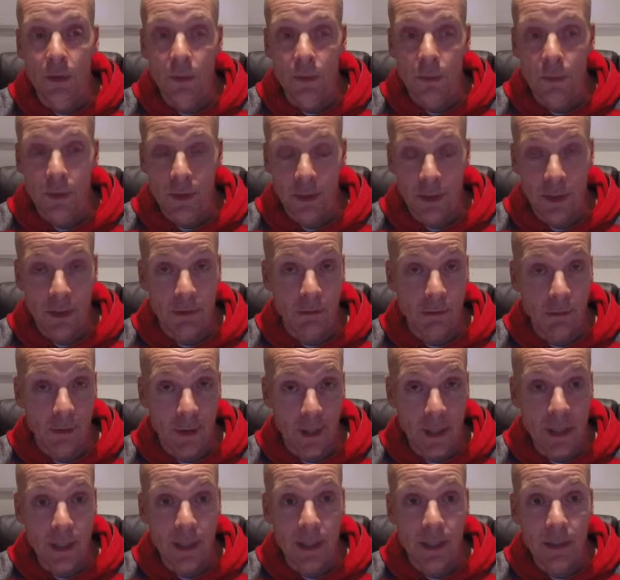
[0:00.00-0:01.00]
What I did wrong
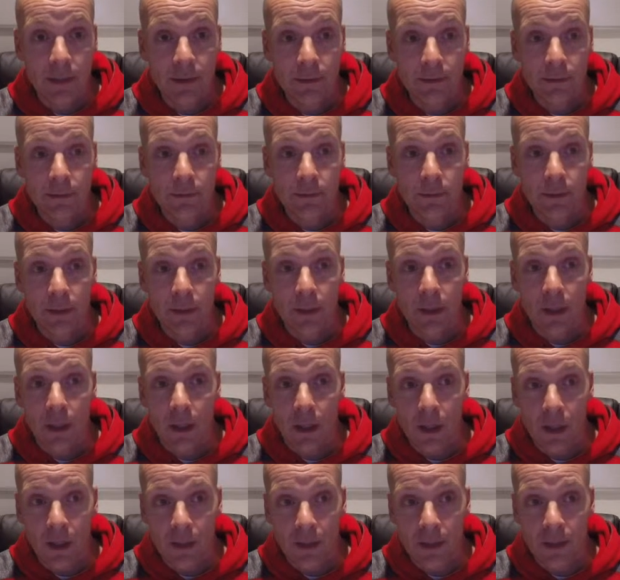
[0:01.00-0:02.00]
here,
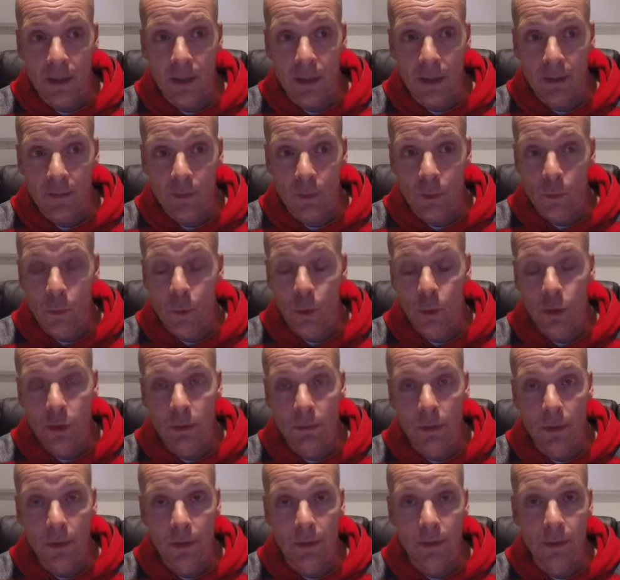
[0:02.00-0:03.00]
I didn't have the water
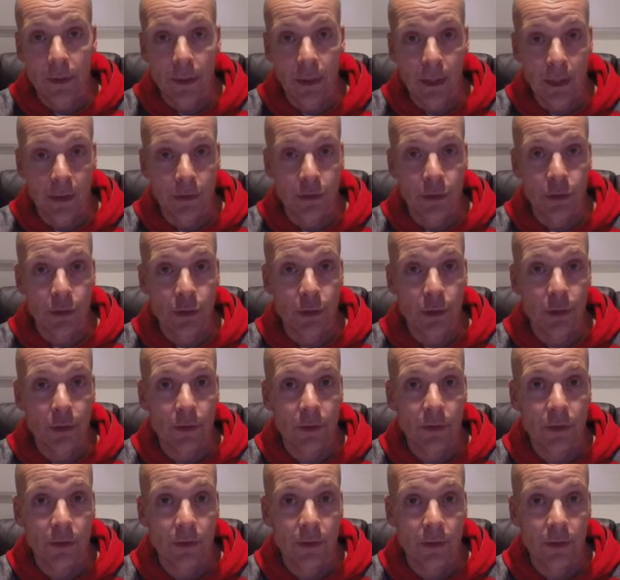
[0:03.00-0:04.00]
balloon in the
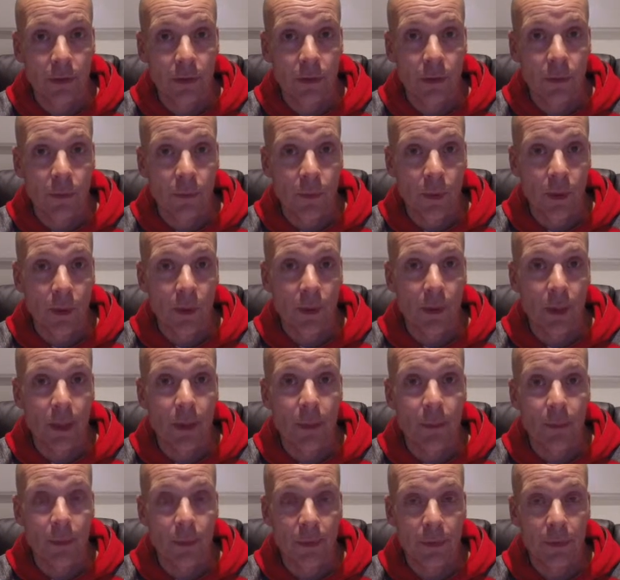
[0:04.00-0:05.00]
shot when I
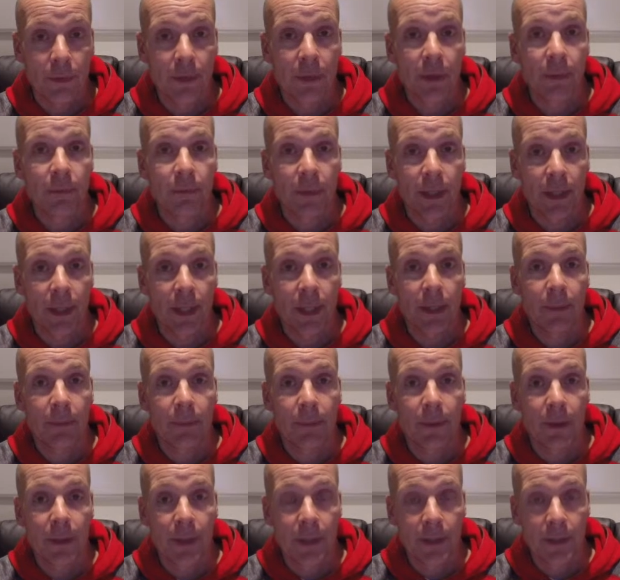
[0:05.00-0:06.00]
primed the
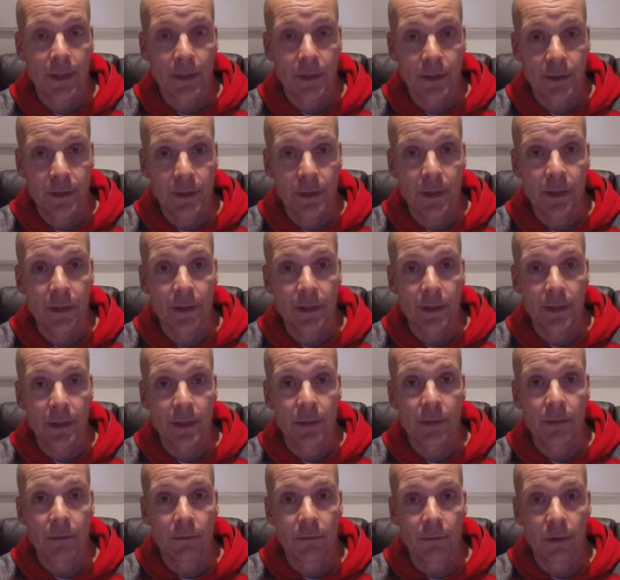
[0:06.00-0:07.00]
camera and it
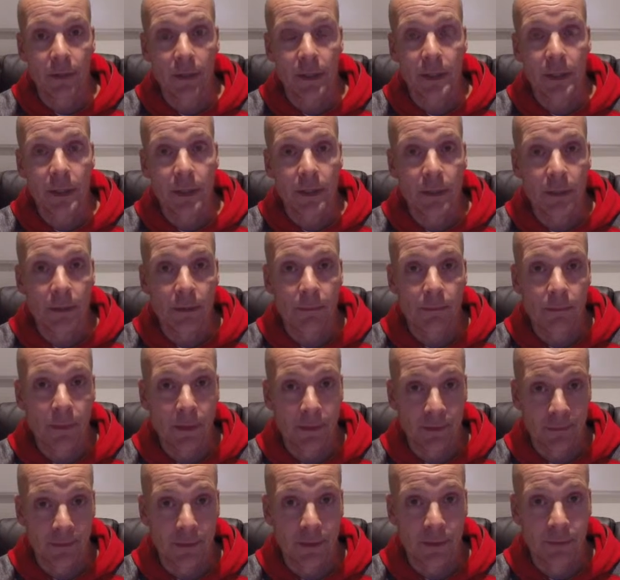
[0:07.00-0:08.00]
started writing to the
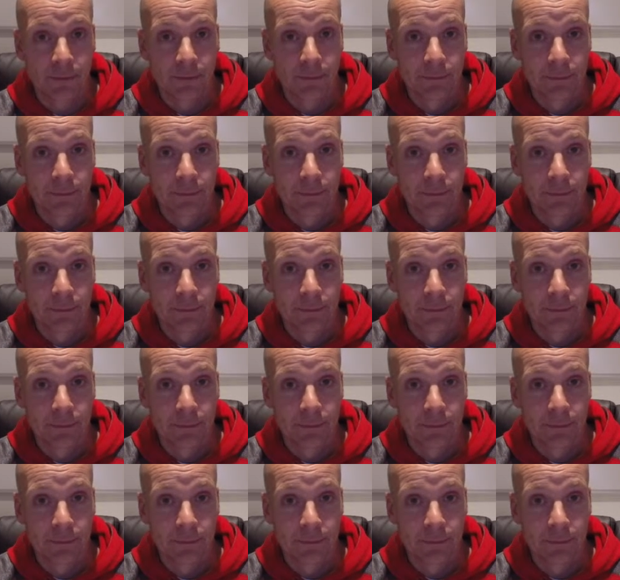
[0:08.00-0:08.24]
buffer.